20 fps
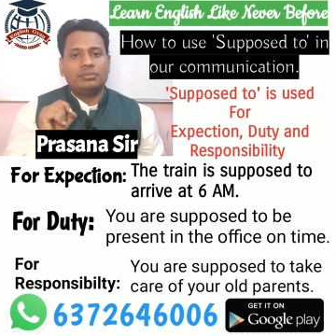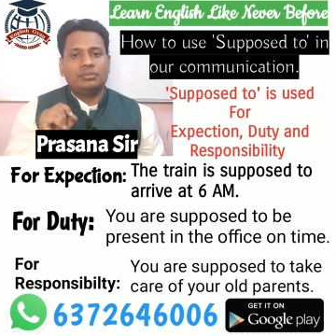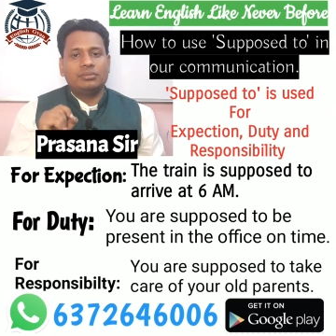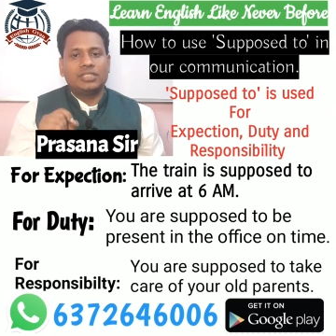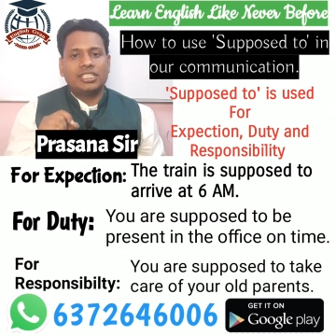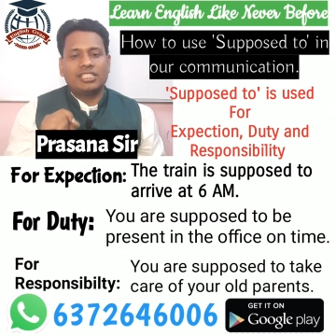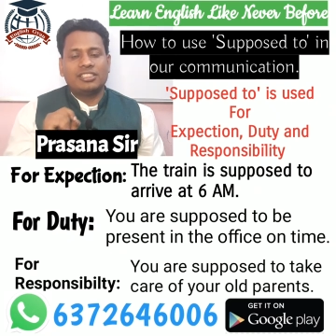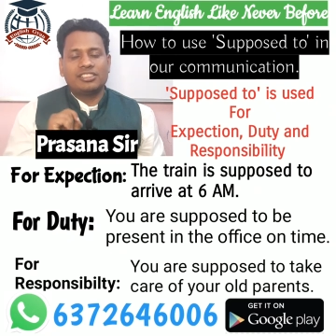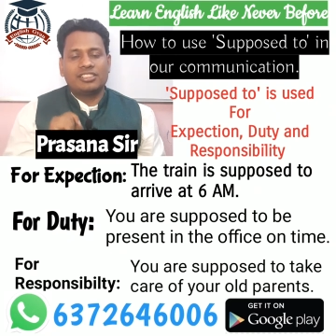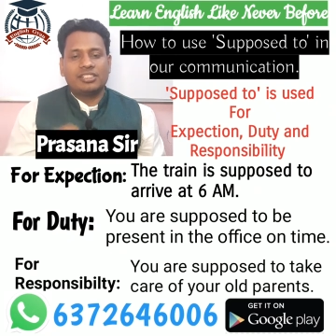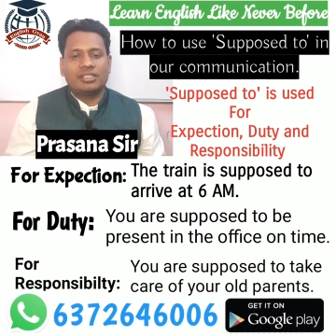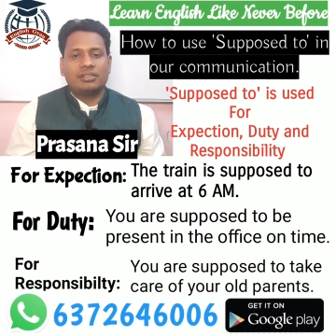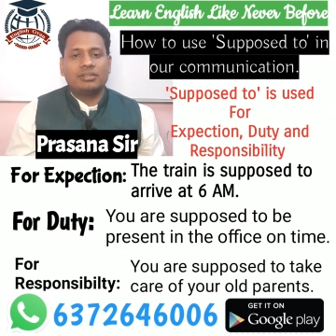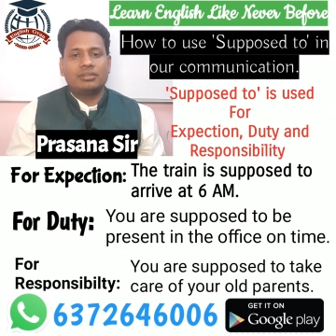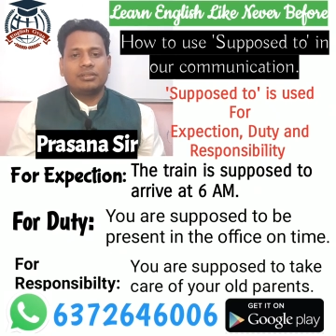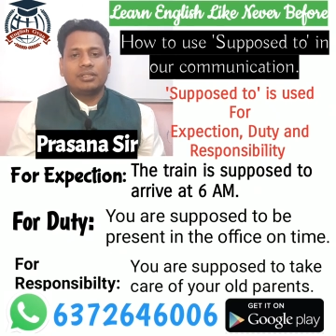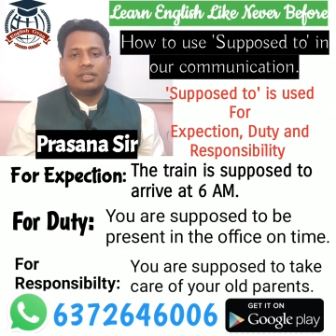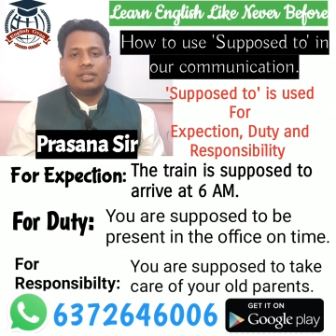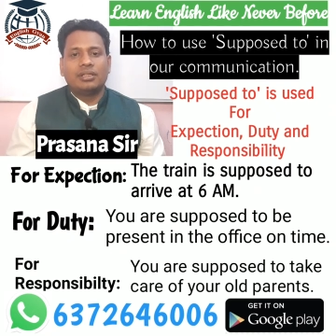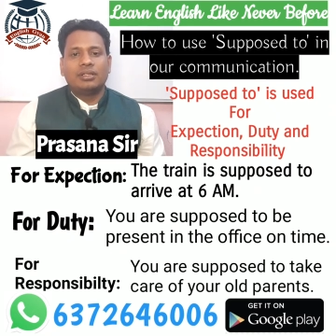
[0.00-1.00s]
concerned.
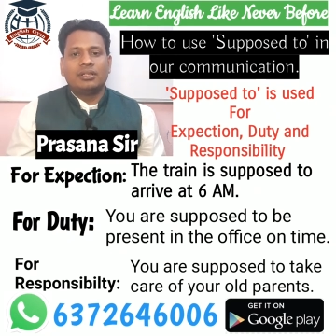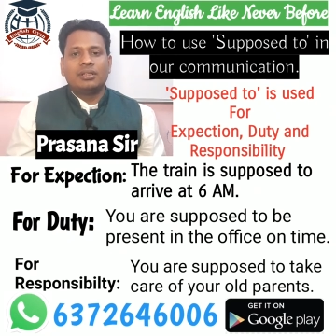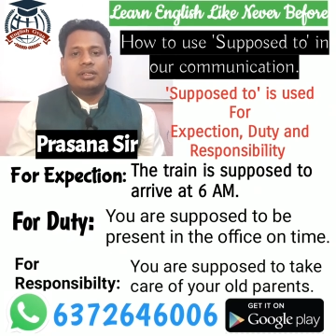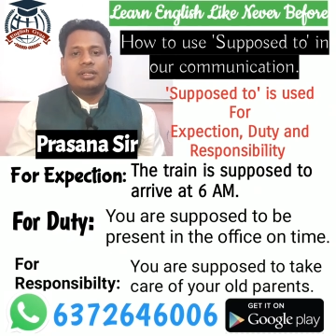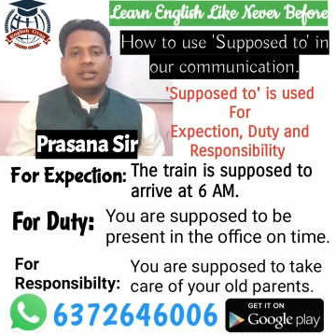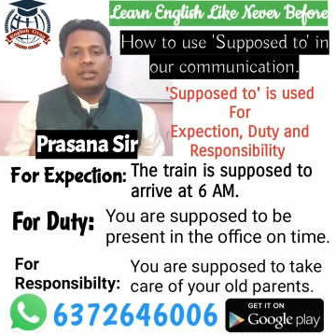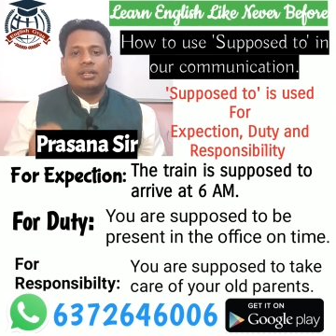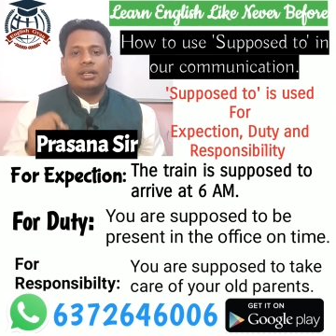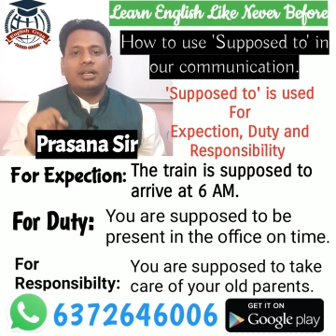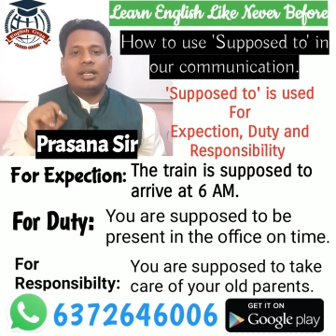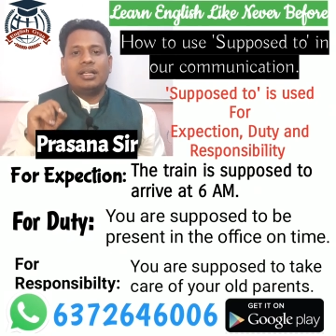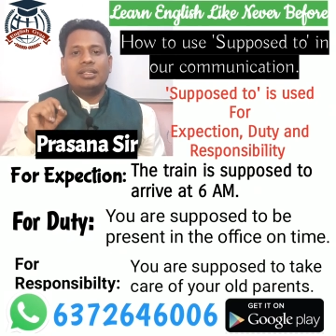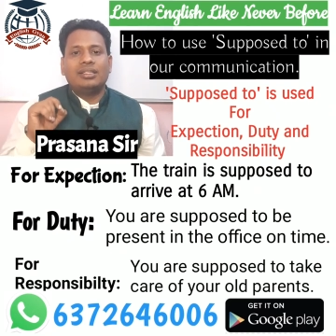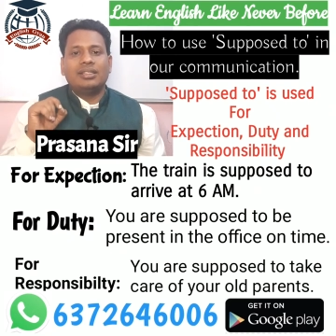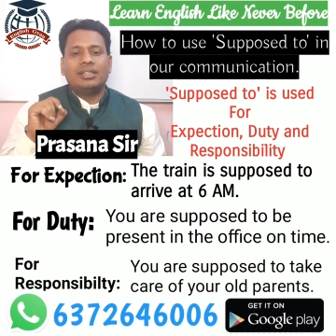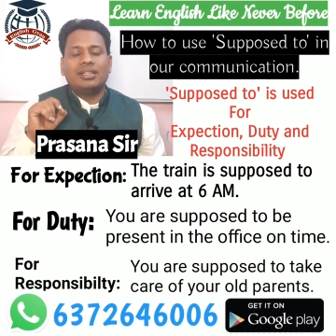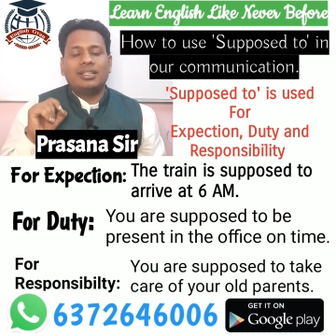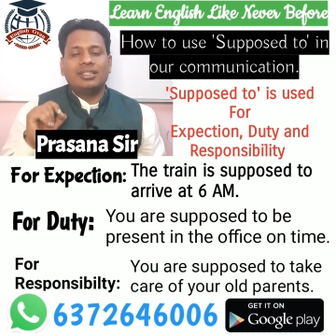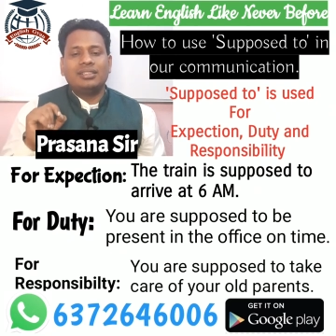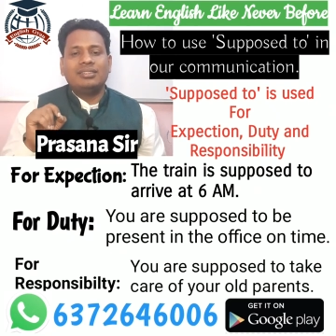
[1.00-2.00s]
And
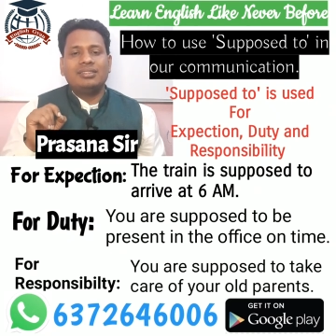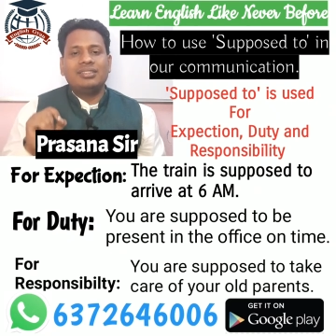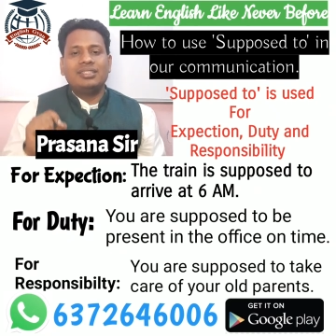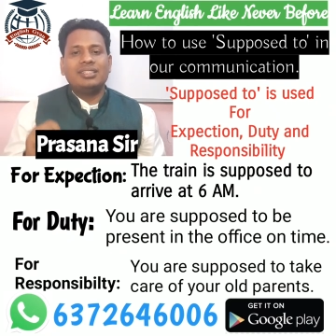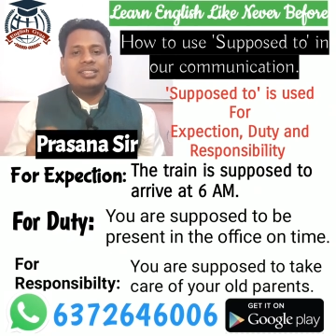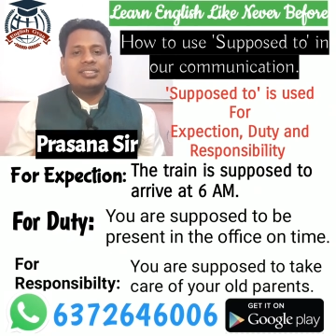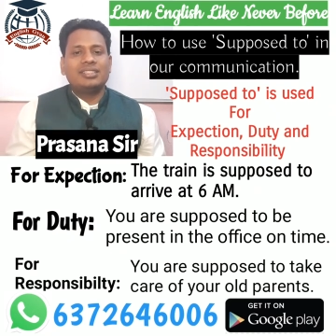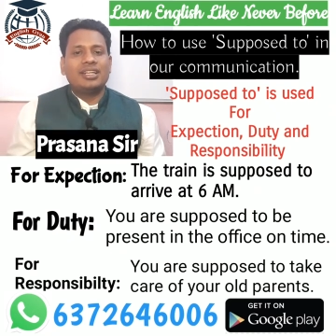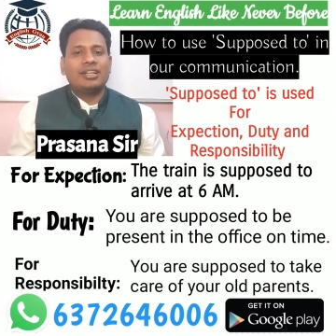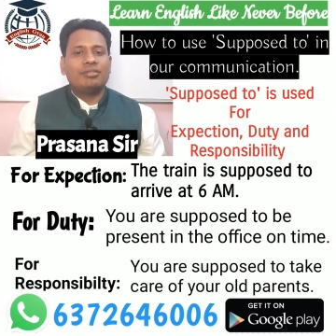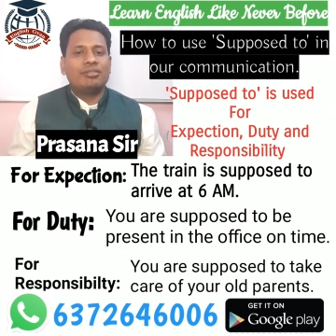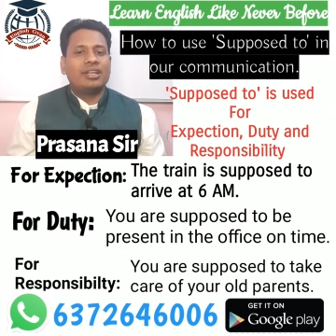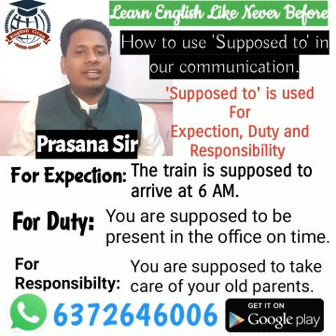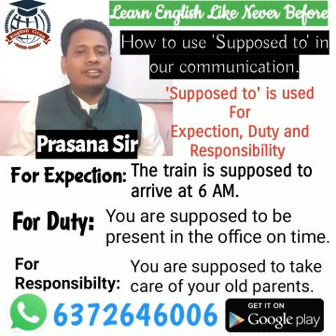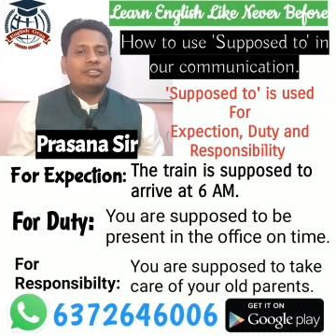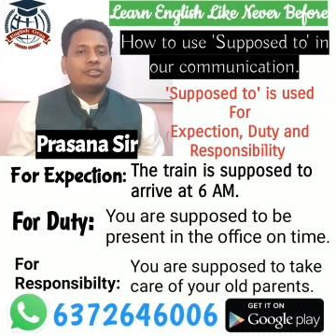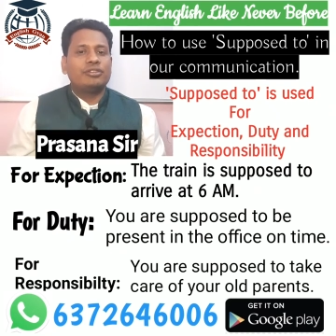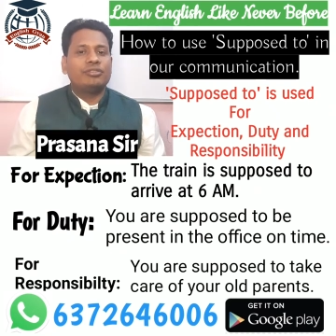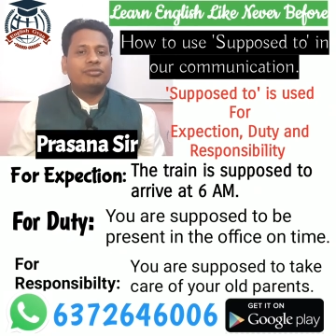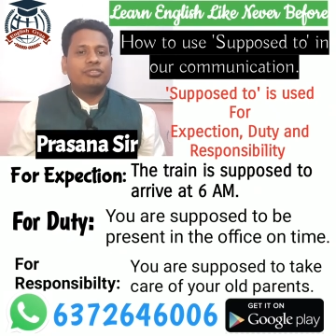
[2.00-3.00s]
another things I would
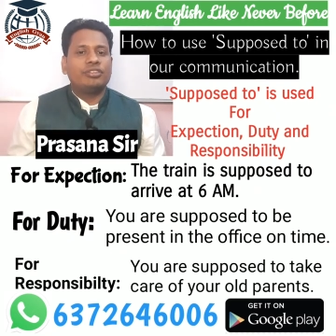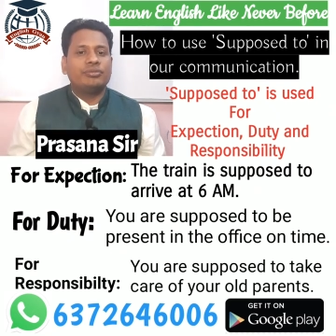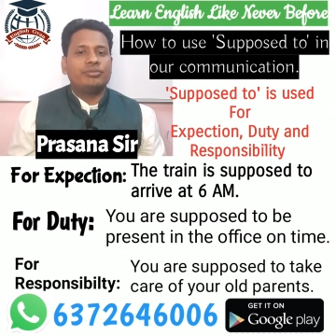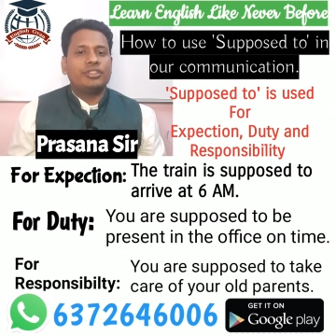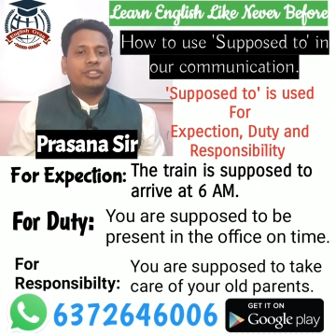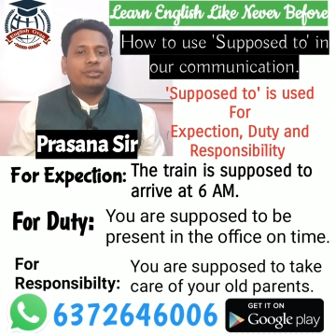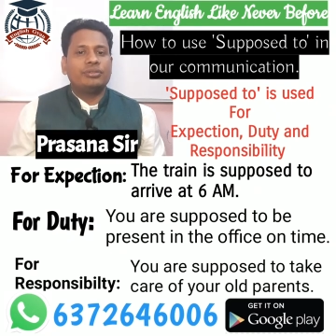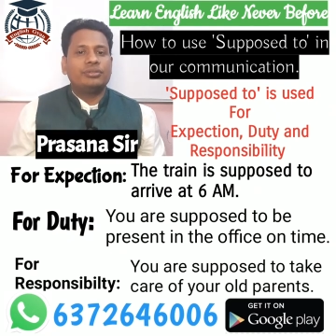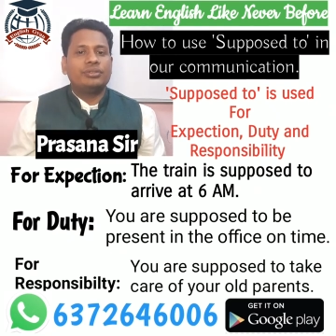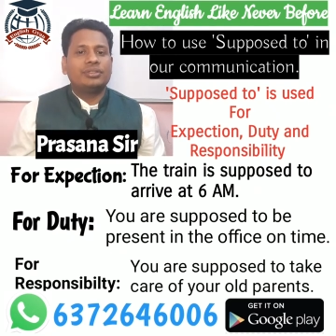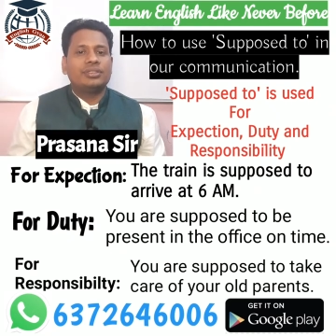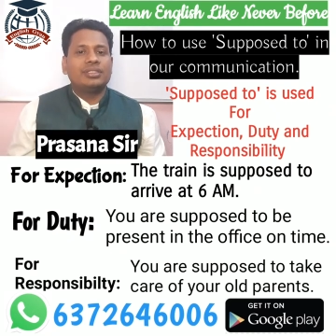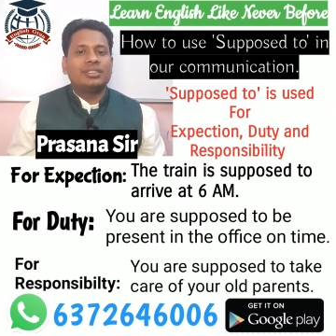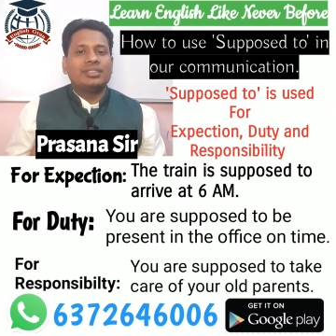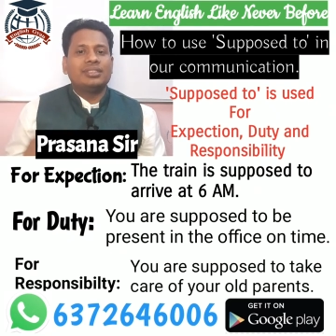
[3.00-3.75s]
like to inform you